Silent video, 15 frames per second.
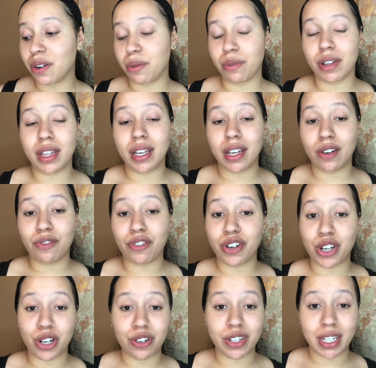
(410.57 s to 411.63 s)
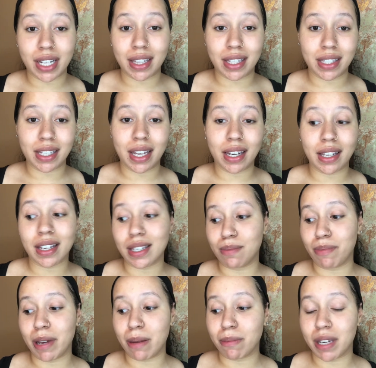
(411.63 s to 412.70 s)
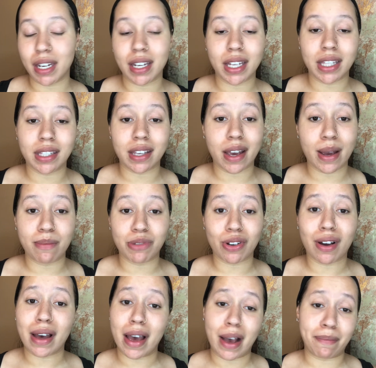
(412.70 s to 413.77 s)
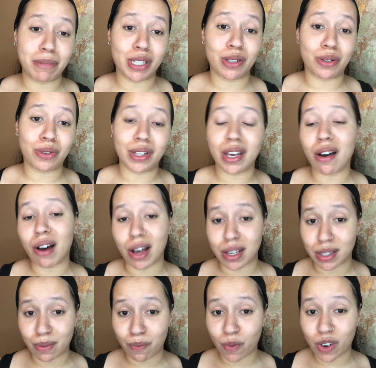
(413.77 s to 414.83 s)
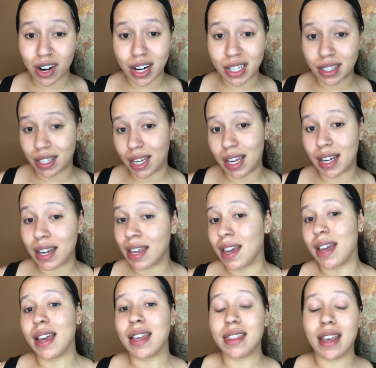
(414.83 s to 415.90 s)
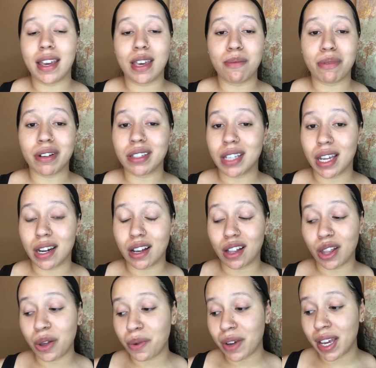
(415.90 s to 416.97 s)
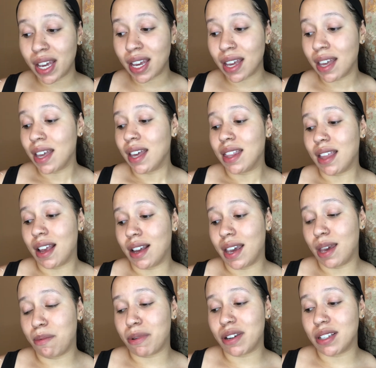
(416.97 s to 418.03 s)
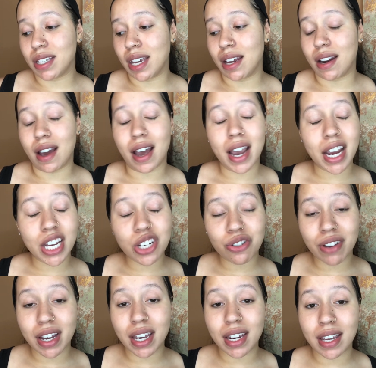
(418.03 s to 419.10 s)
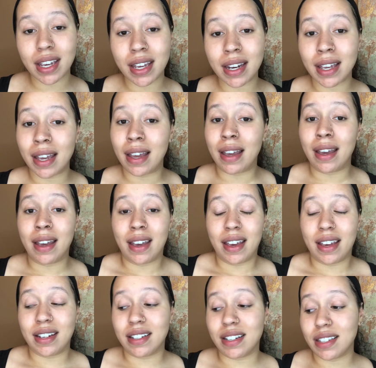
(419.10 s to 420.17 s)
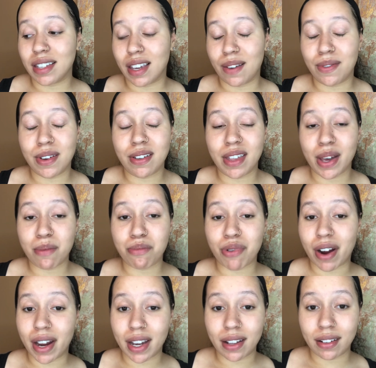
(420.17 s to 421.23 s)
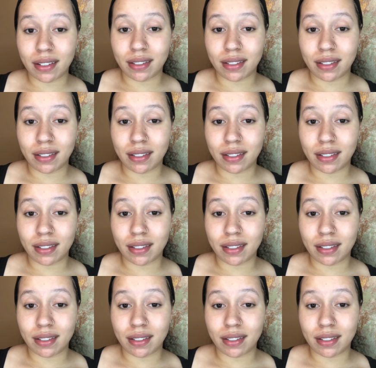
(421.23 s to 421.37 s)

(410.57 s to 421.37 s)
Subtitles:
really good for nourishing the skin because pumpkin enzymes are absolutely awesome for our skin. They keep our skin glowing, they keep our skin hydrated, and just give you that bright